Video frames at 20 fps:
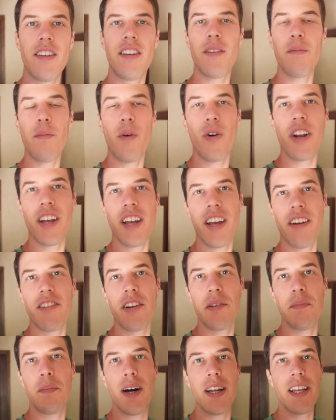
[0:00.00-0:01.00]
Good morning,
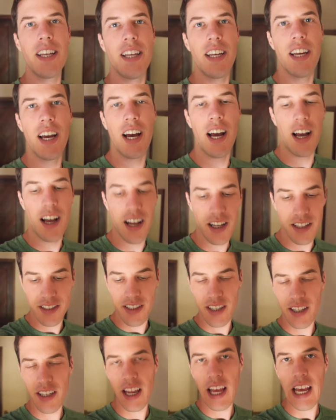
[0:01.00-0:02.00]
everybody.
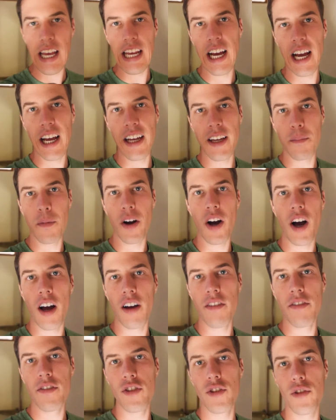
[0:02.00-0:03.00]
Today I am
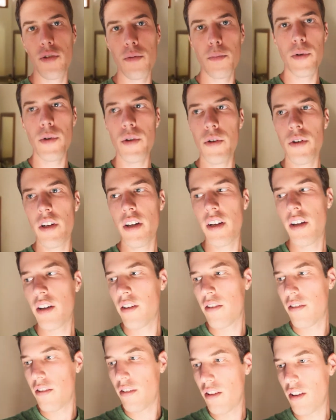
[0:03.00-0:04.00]
off to Ubud,
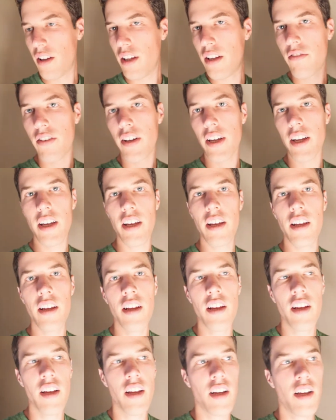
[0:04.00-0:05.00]
leaving
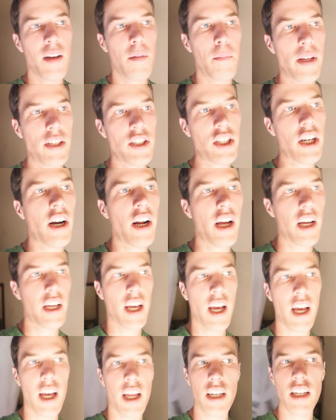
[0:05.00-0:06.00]

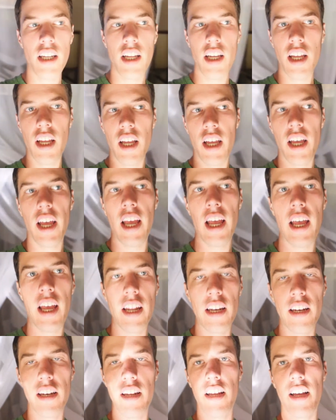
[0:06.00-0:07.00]
Pejarakan,
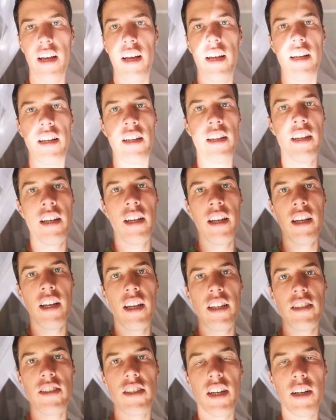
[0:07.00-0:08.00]
and uh,
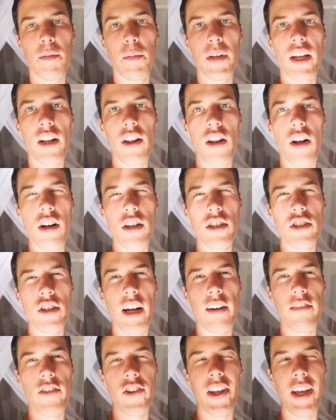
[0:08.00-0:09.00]
it's gonna be a long
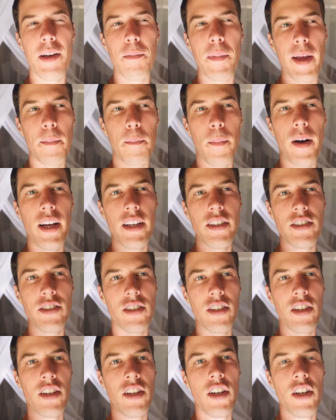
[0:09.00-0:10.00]
travel day by
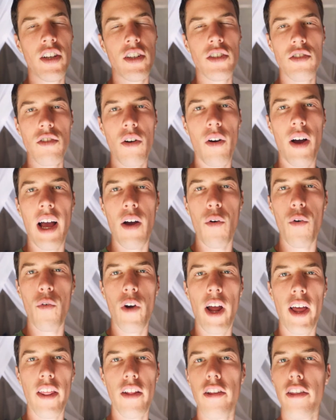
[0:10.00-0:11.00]
bus. So uh,
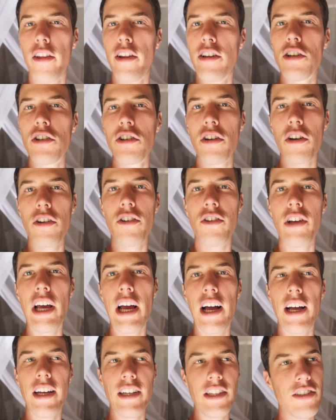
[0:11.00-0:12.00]
rather than show you
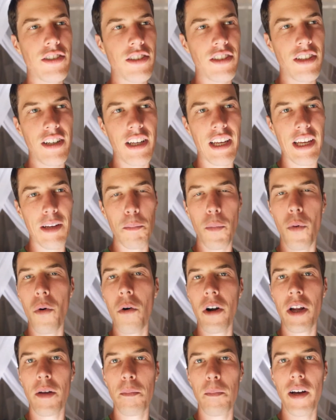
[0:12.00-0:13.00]
guys a
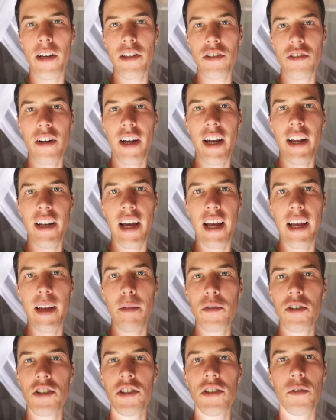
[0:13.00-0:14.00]
boring bus ride, I
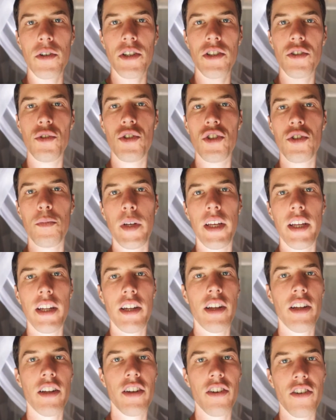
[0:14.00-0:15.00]
am just going to
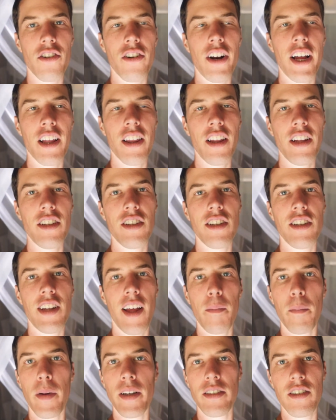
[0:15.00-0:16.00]
spin directly to
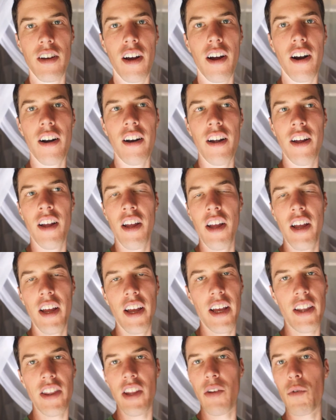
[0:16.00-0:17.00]
Denpasar,
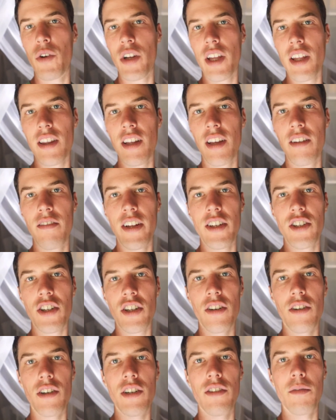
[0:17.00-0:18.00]
and then we'll get the
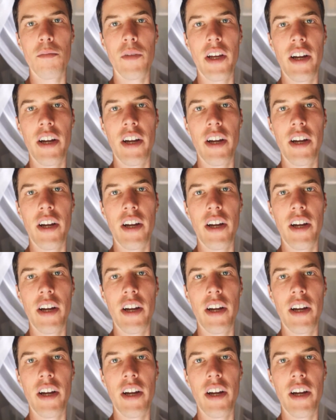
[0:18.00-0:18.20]
adventure going from